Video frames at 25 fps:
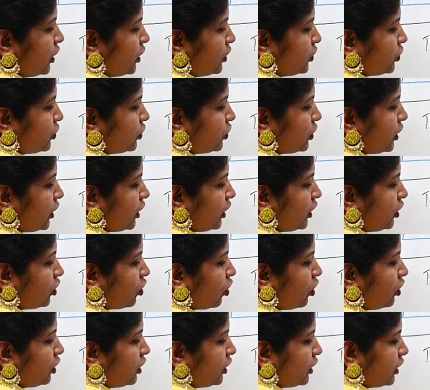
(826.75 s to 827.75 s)
C
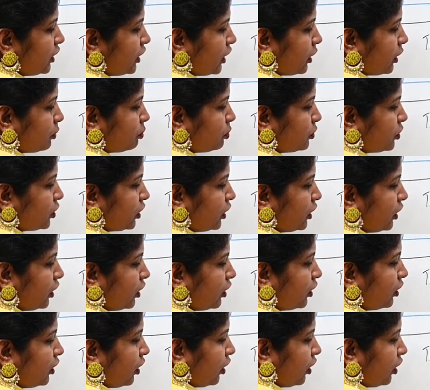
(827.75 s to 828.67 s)
naught epsilon